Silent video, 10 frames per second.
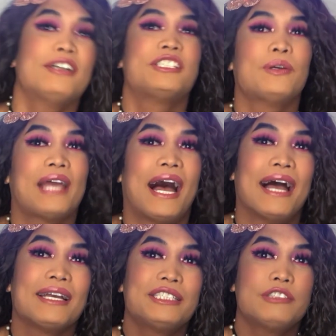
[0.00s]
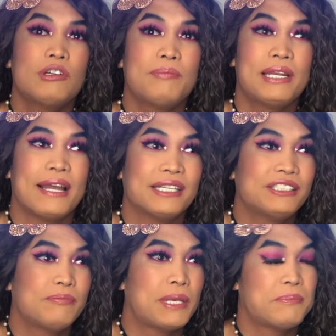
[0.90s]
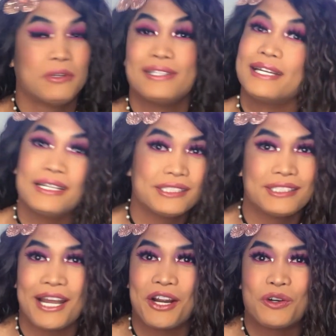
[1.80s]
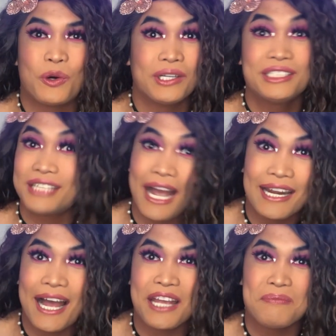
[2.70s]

So yeah, I guess it would be nice if people didn't stare or side eye